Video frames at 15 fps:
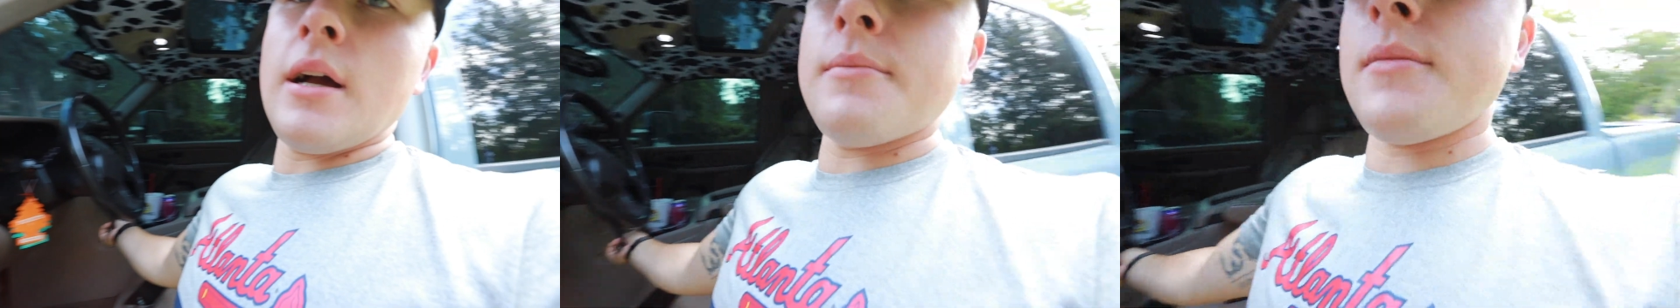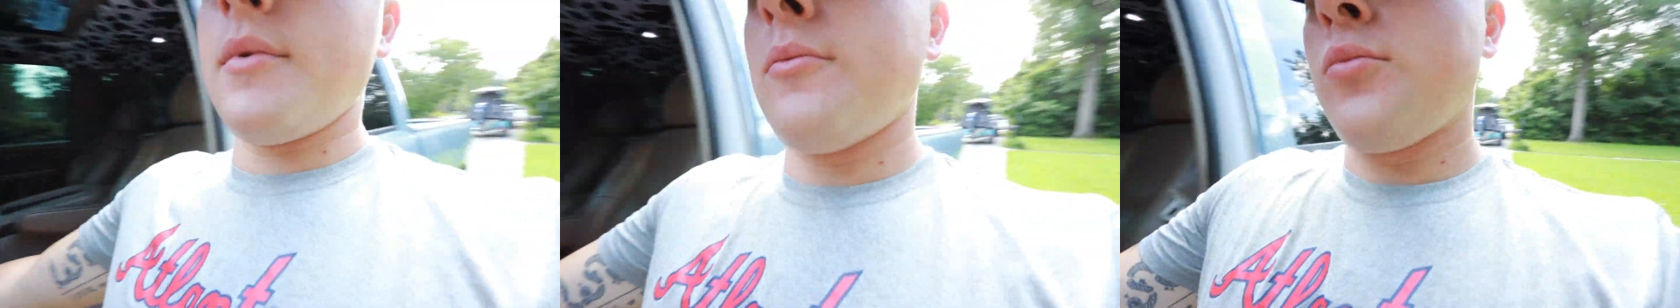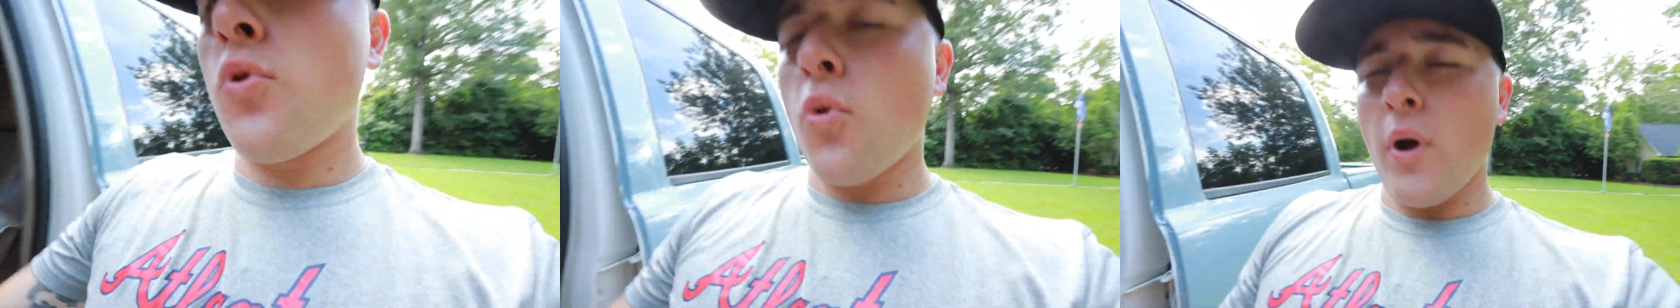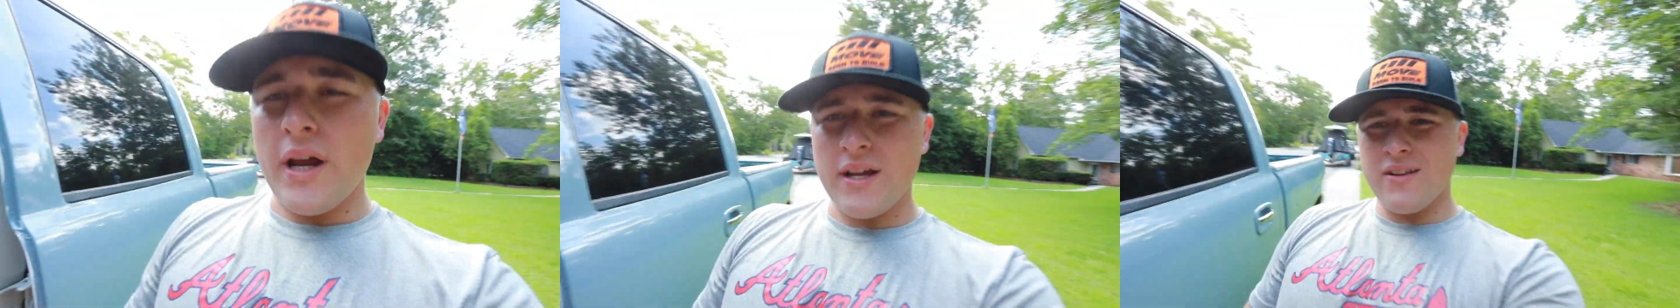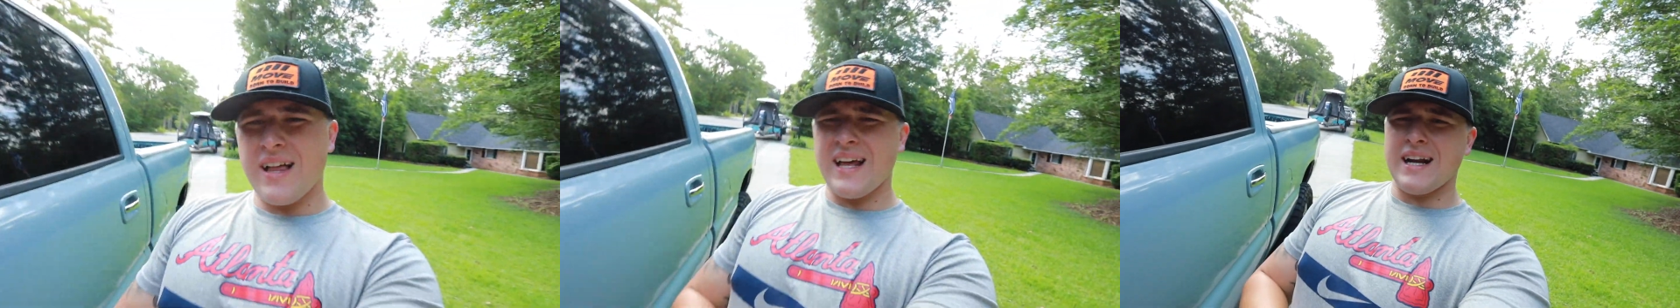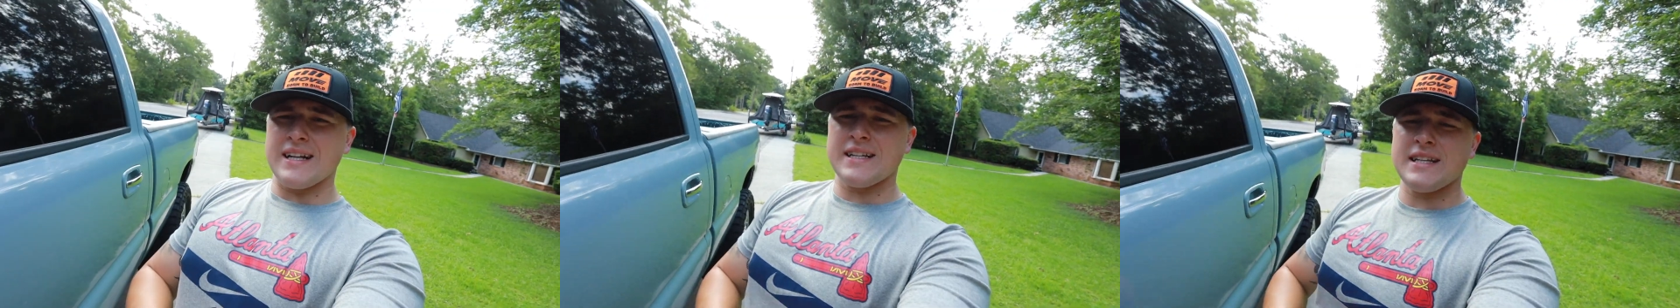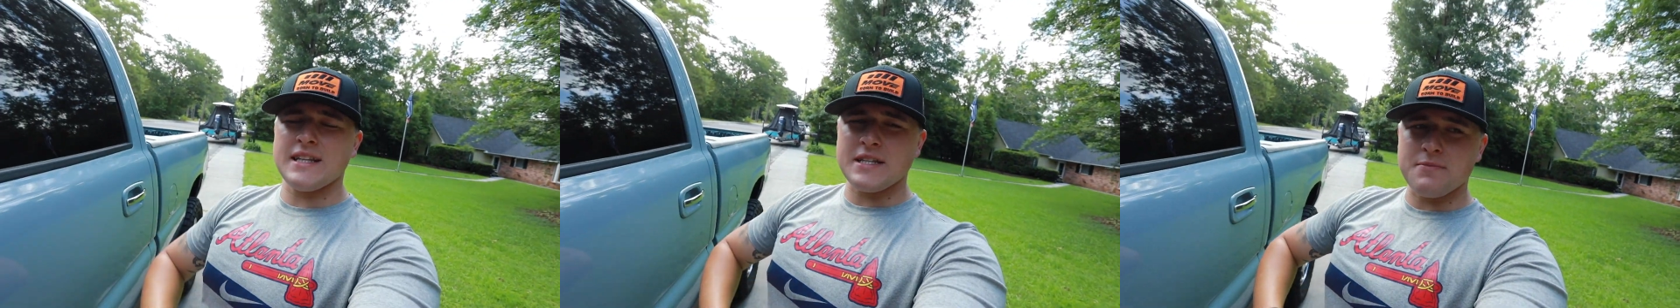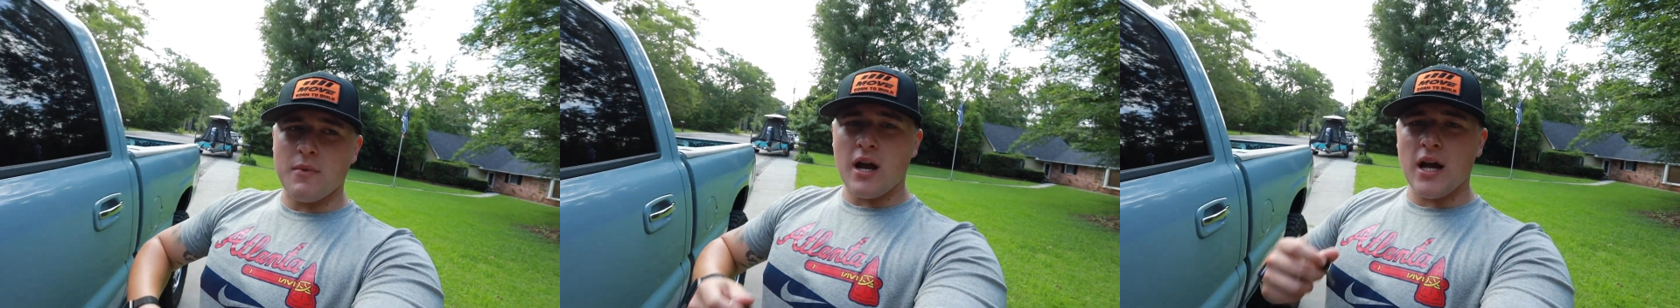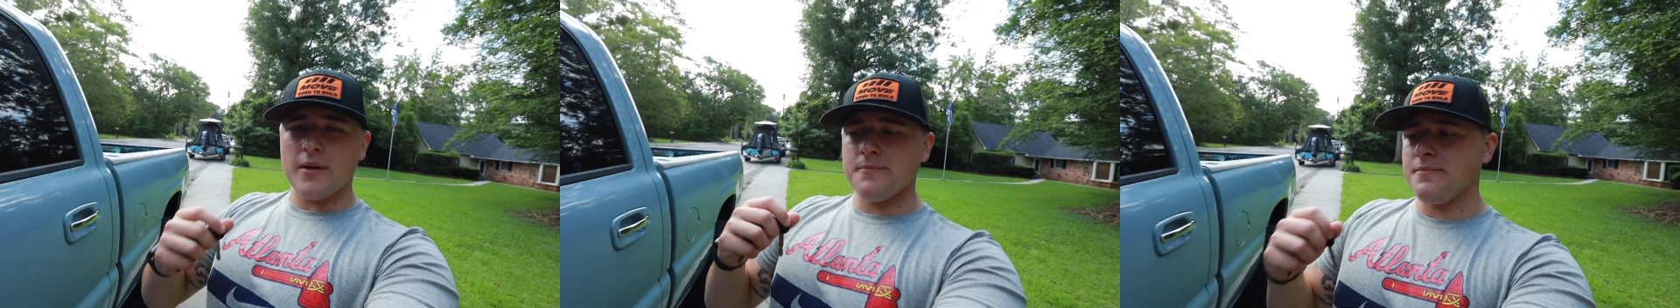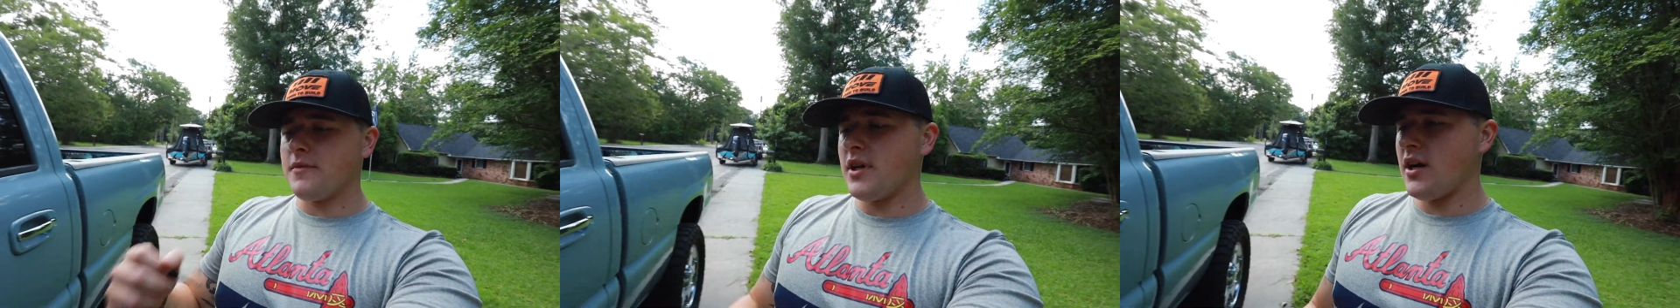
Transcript: I'm quite glad I did this mod.